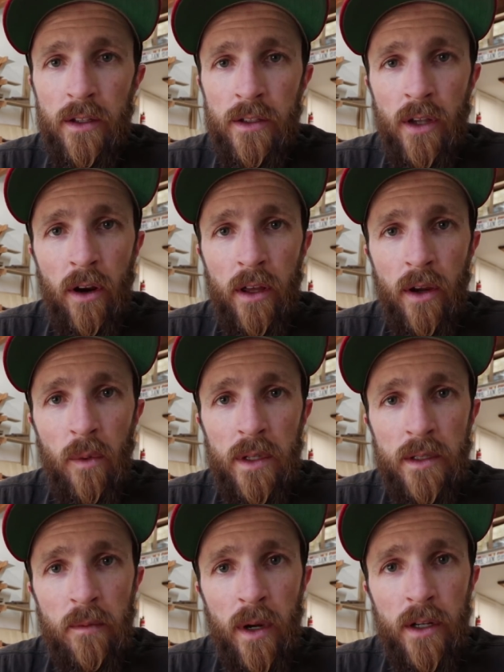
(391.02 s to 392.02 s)
Sorry there
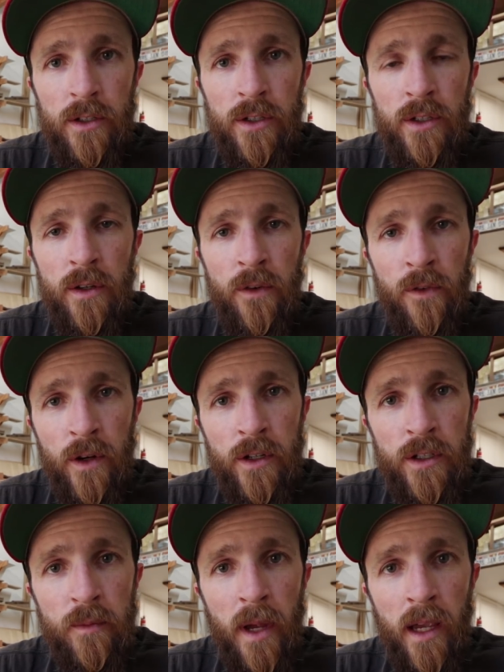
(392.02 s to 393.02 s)
wasn't much
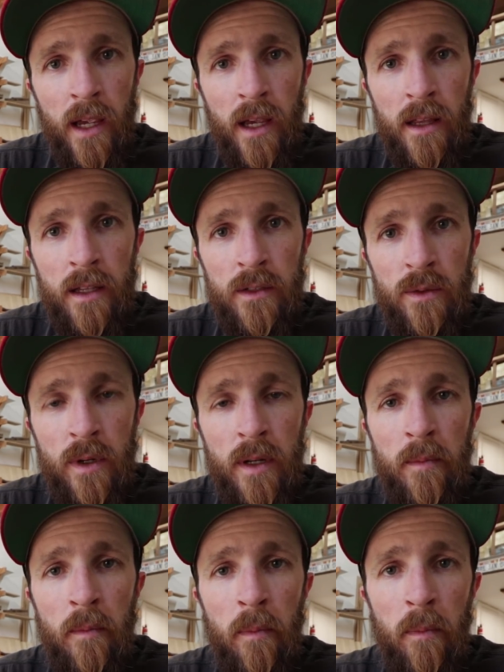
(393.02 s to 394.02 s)
furniture making in this
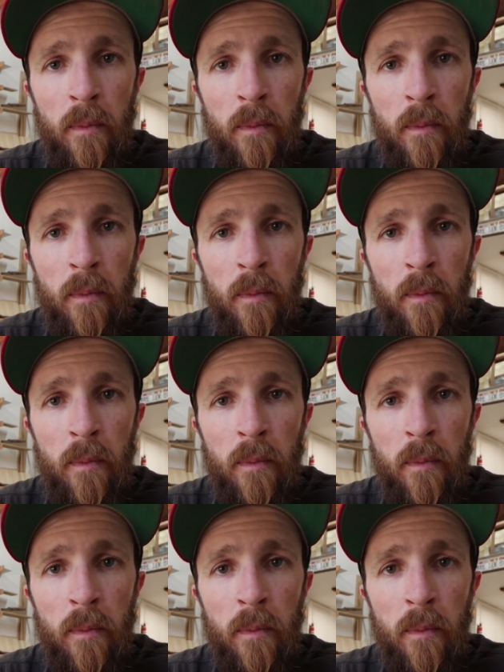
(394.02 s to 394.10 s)
one,